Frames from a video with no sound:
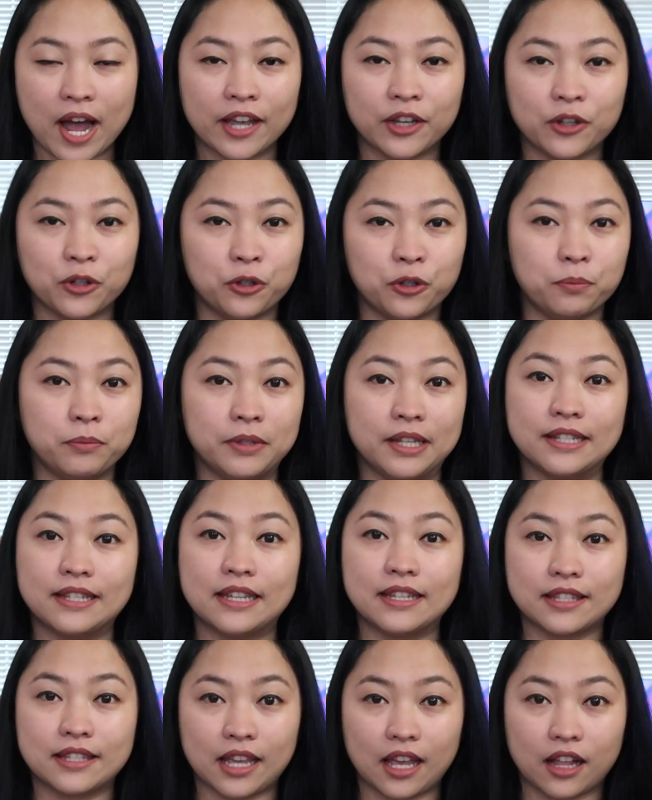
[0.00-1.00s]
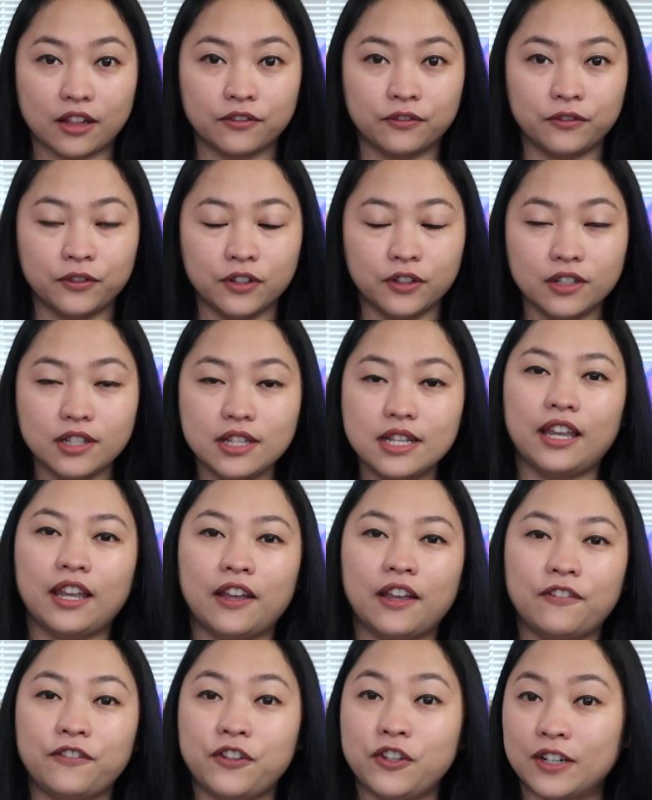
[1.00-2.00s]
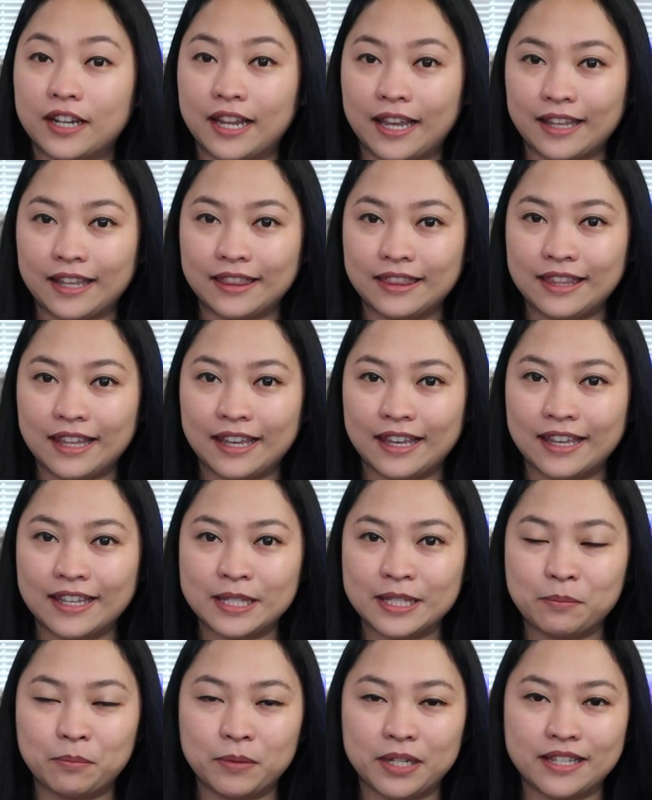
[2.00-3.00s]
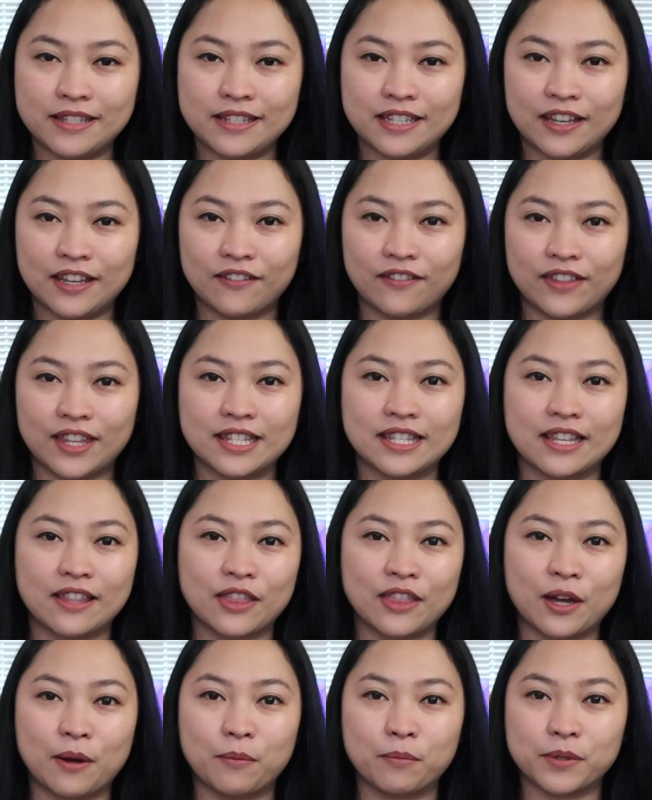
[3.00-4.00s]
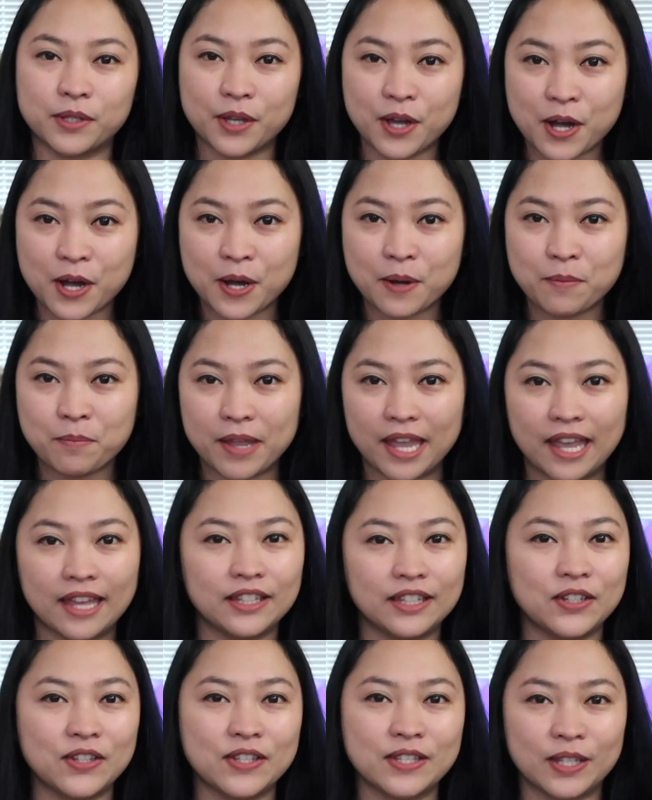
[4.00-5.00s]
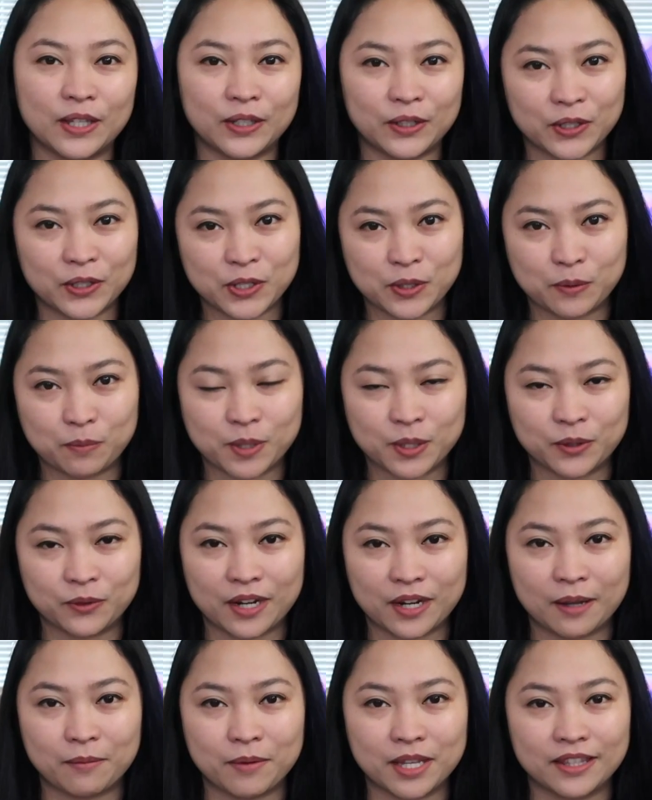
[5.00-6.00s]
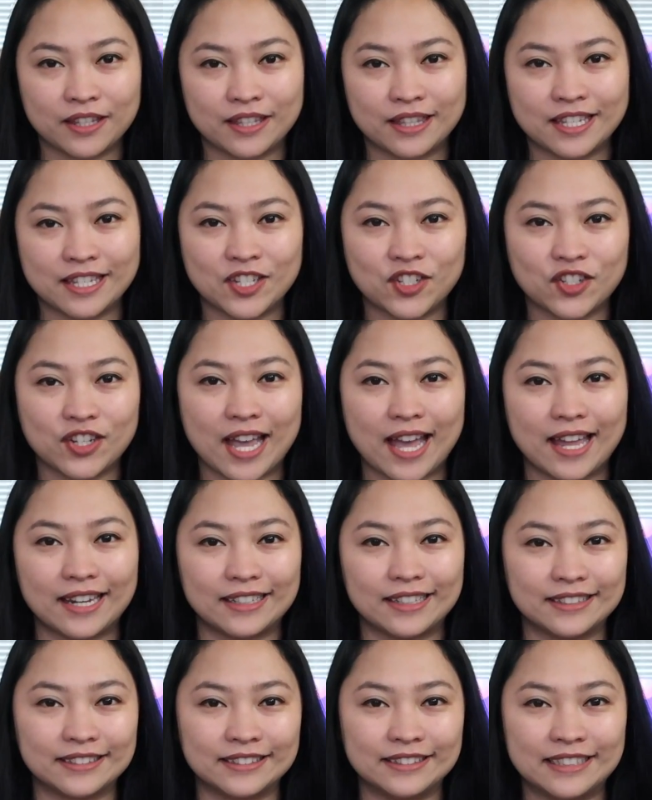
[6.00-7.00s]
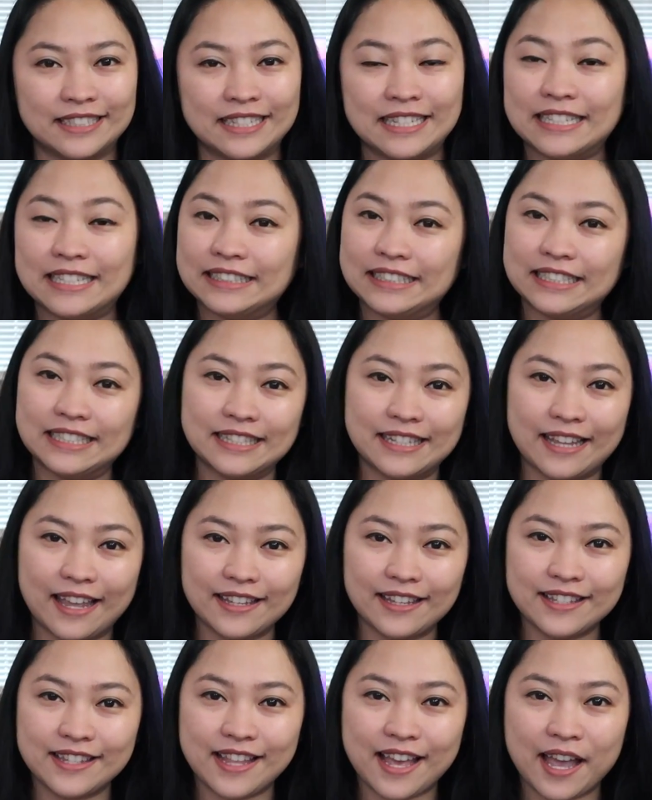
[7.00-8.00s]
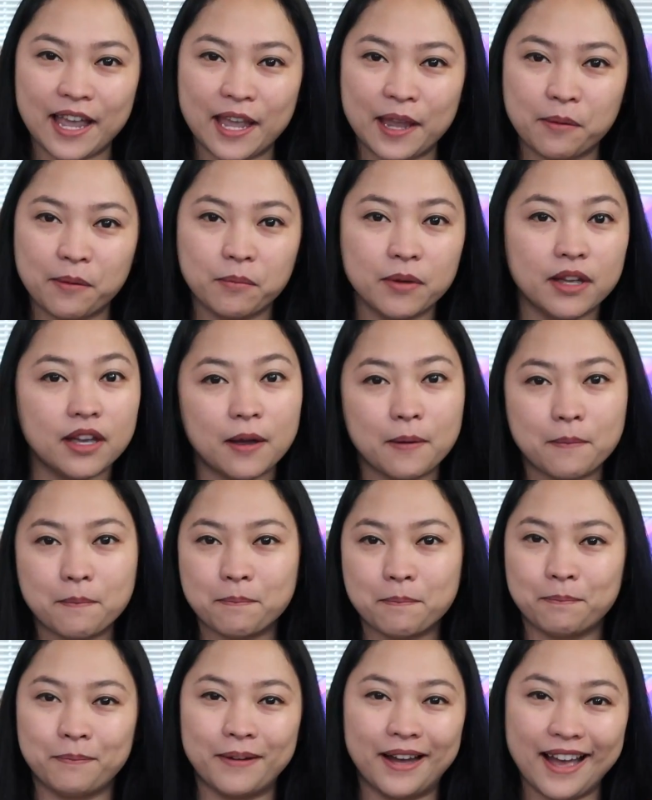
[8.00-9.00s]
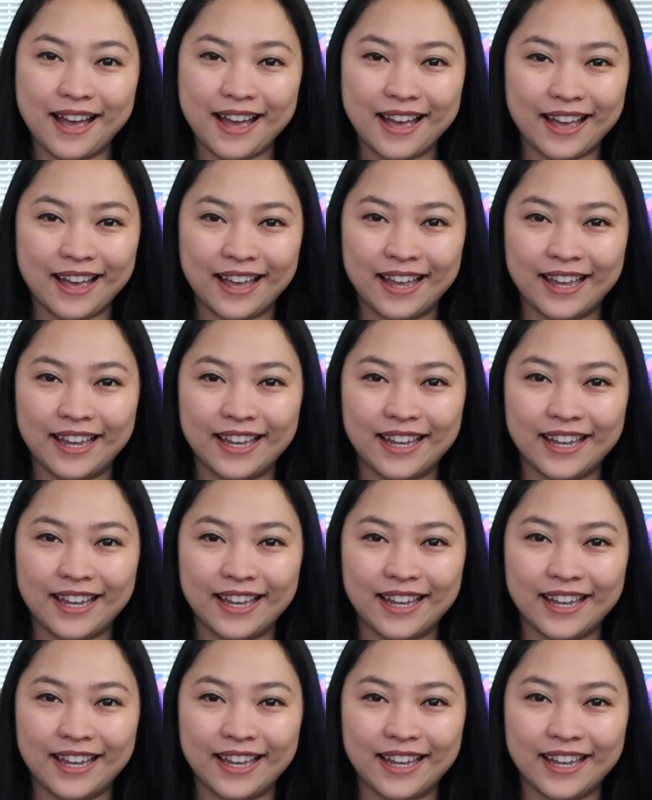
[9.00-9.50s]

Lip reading: I hope this is helpful. If you like this, please give this a thumbs up and consider subscribing to this channel. Till next time, bye!